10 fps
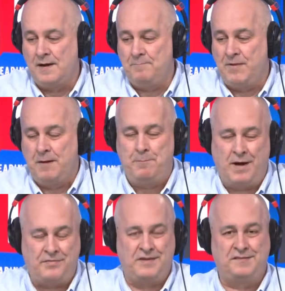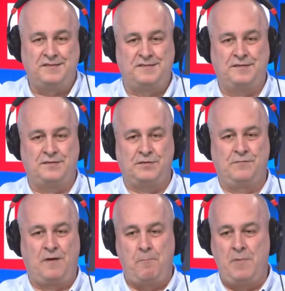But there's this sort
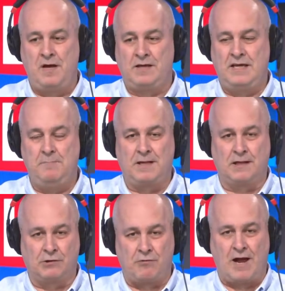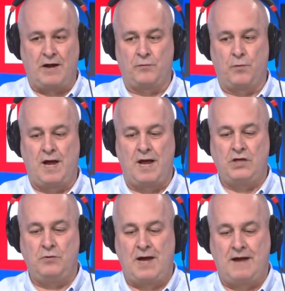of murky middle ground where
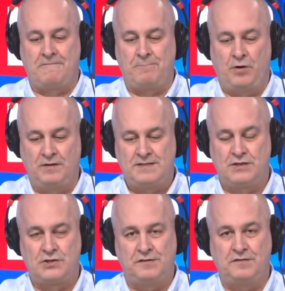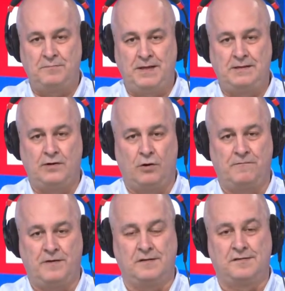you have politicians who've been in
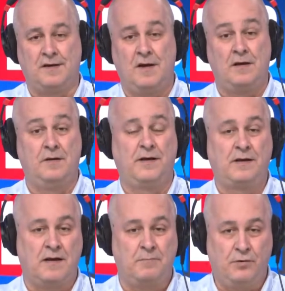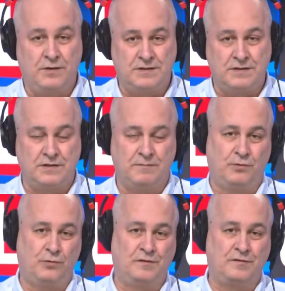office who then get appointed to the
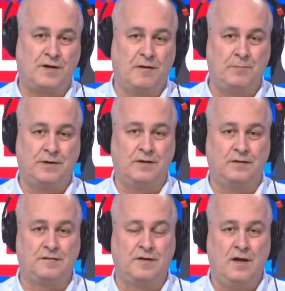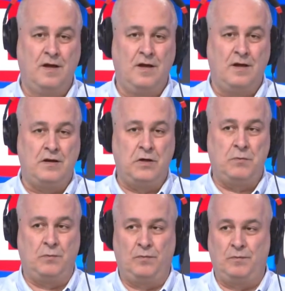boards of companies
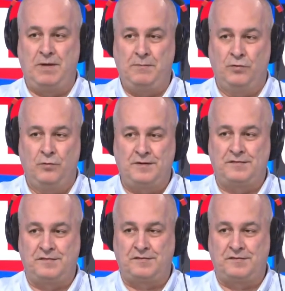who people always